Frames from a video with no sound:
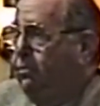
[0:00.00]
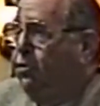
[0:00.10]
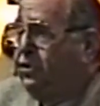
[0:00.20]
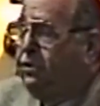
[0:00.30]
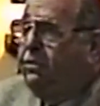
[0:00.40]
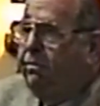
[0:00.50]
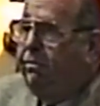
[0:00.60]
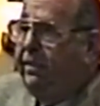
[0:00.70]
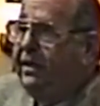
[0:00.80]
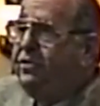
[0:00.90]

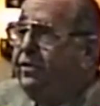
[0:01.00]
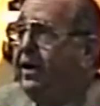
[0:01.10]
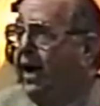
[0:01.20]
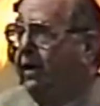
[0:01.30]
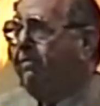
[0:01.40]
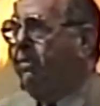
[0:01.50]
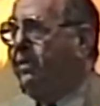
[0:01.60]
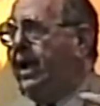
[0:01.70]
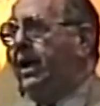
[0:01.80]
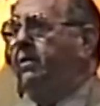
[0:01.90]
which means you die from
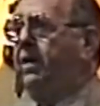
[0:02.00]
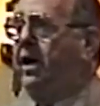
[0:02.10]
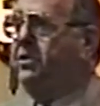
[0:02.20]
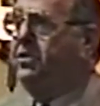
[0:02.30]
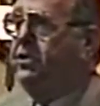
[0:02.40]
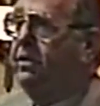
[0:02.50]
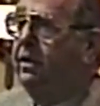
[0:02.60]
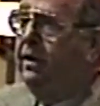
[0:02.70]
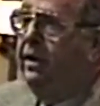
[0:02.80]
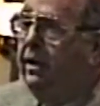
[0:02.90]
lack of oxygen.
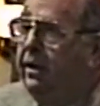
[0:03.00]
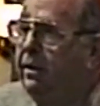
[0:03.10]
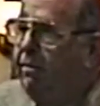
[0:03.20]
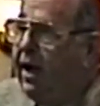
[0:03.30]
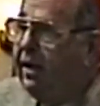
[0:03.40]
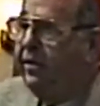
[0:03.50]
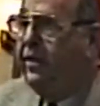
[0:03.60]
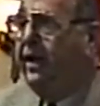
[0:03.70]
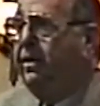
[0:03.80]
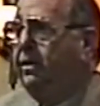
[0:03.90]
The pilot
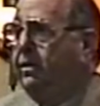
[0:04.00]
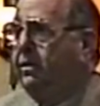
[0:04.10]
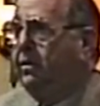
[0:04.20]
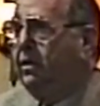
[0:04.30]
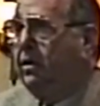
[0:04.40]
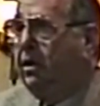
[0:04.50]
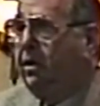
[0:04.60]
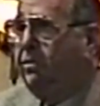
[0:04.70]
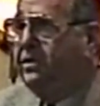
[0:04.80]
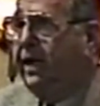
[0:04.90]
then
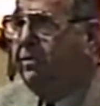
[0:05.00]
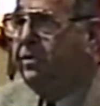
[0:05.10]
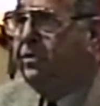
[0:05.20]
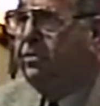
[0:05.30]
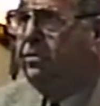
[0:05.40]
uh, was able to,